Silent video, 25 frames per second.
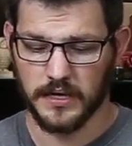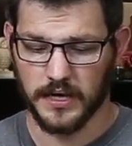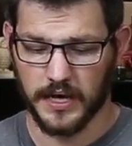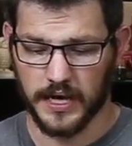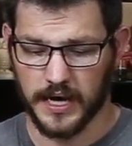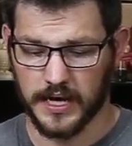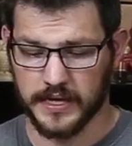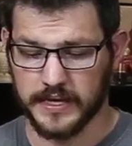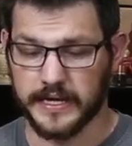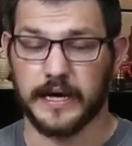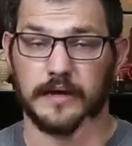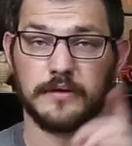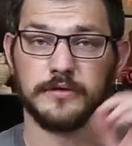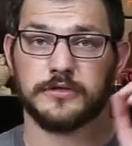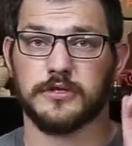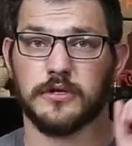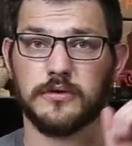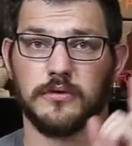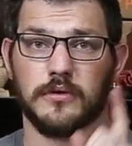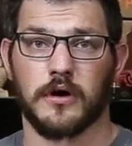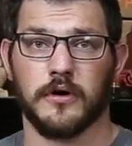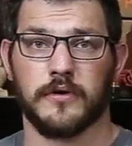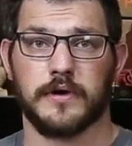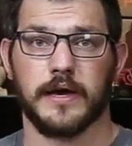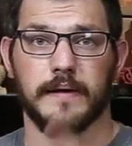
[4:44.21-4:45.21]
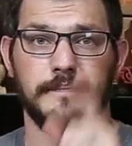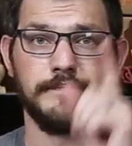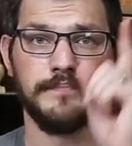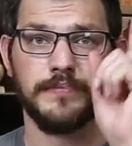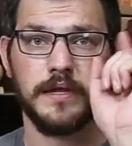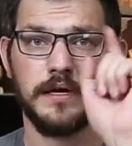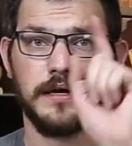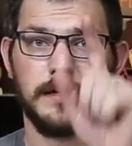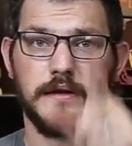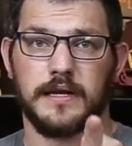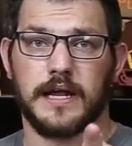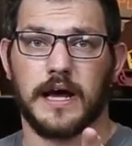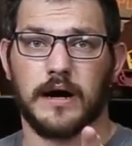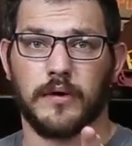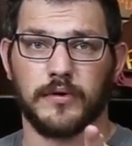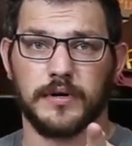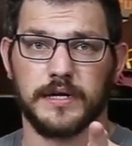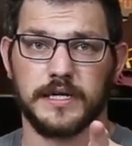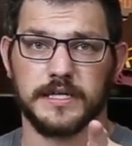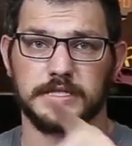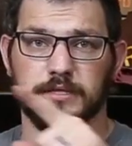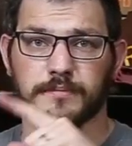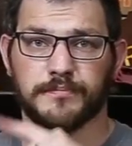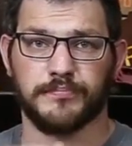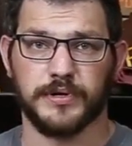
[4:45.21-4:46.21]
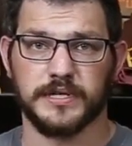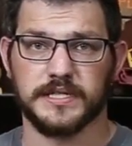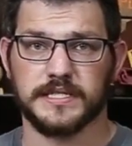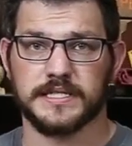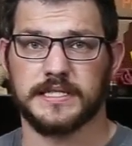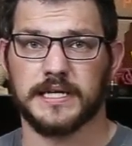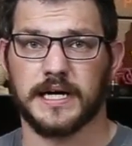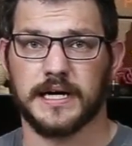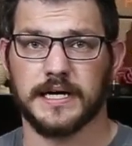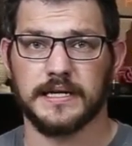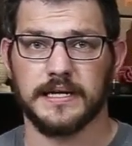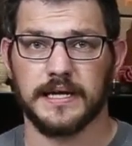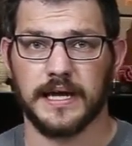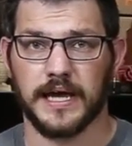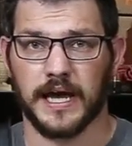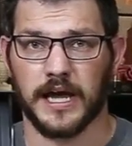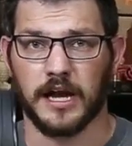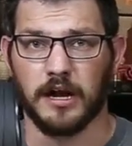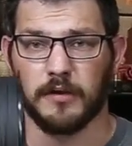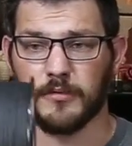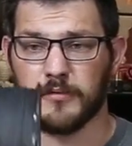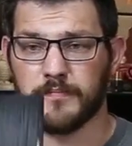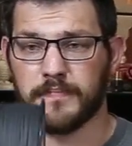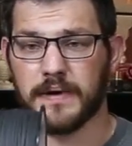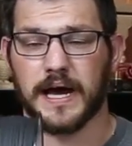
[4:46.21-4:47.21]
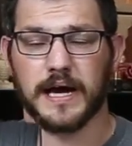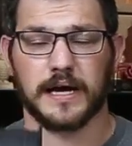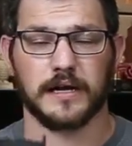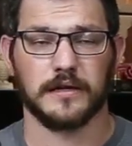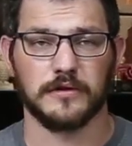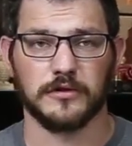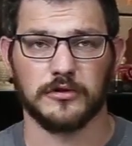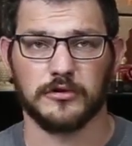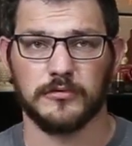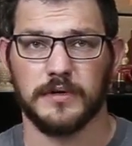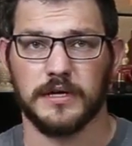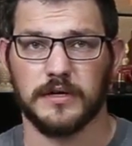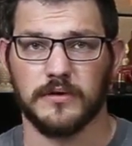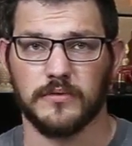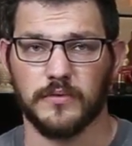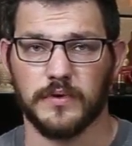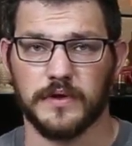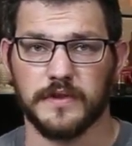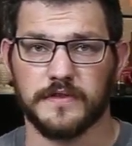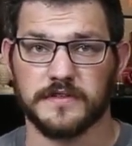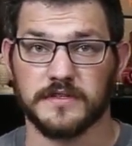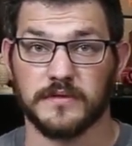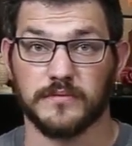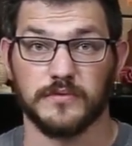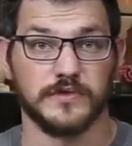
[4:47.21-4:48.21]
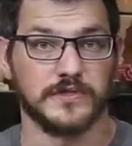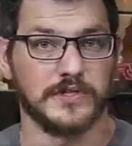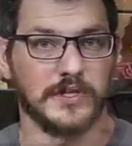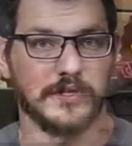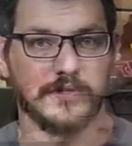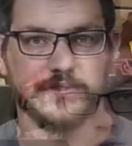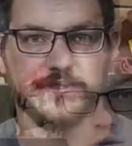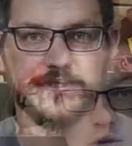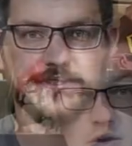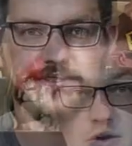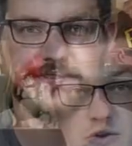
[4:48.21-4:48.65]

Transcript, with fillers: And yeah, so, okay. Now we're gonna get some prints done and I'll be back in a little bit with some results.